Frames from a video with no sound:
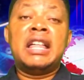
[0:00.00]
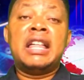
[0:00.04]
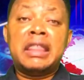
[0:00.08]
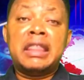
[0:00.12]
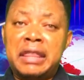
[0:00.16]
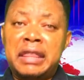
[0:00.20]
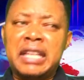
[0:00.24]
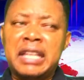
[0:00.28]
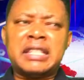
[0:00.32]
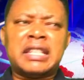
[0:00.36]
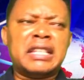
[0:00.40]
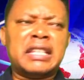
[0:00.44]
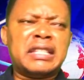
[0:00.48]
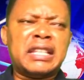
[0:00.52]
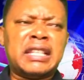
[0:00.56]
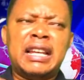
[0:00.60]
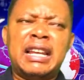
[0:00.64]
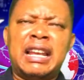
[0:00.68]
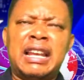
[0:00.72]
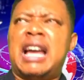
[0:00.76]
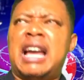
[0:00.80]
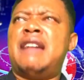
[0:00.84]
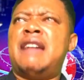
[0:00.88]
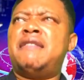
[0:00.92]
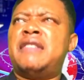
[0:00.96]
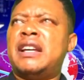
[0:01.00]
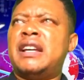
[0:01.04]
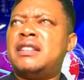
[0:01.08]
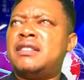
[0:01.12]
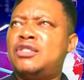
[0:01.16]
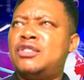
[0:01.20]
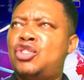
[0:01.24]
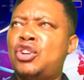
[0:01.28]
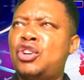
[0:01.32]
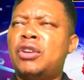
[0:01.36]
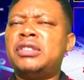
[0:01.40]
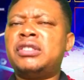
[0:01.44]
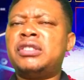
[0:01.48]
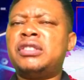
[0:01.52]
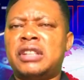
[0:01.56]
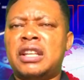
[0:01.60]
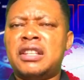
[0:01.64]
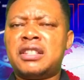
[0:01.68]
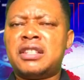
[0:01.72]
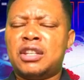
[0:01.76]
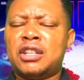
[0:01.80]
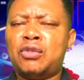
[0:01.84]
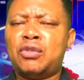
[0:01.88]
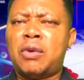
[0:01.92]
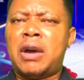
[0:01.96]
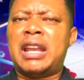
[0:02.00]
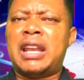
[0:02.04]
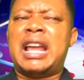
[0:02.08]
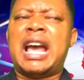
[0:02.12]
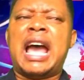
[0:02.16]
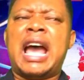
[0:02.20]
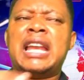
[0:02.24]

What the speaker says: This is the life that John says in 1,